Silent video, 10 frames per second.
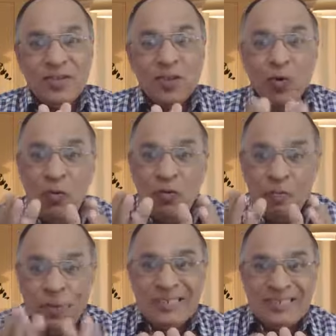So
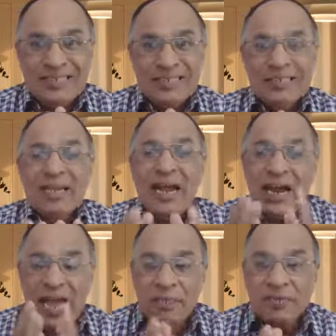pus and
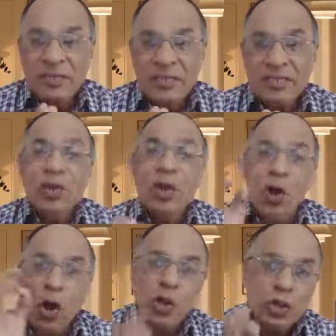abscess
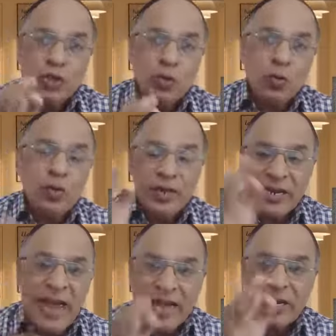also
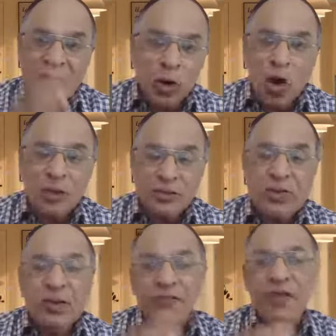can cause
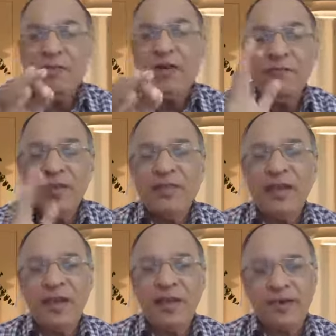fever with
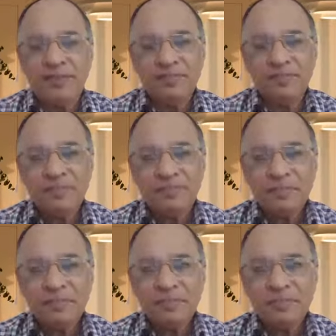rigor.
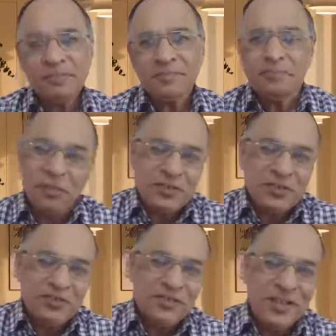But
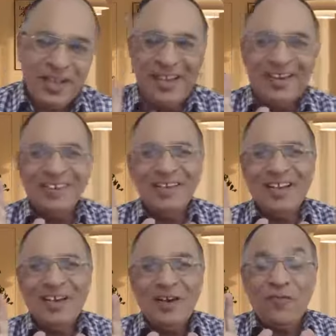again,
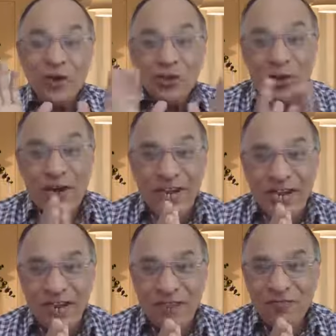
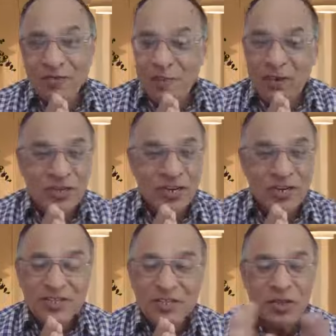fortunately enough, the patient
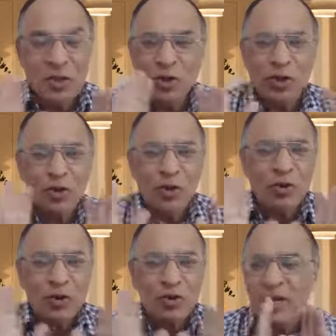is saying, "No,
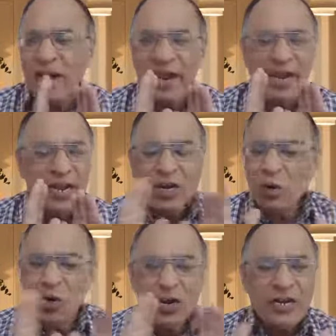doctor, I
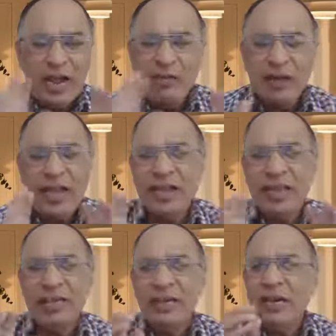don't have
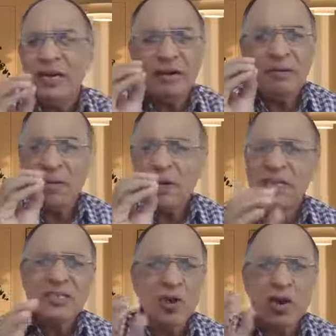any
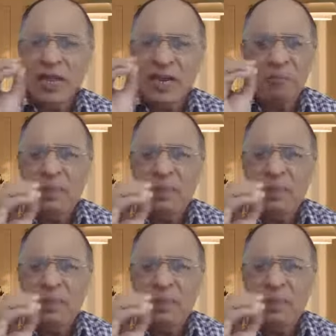pulse or any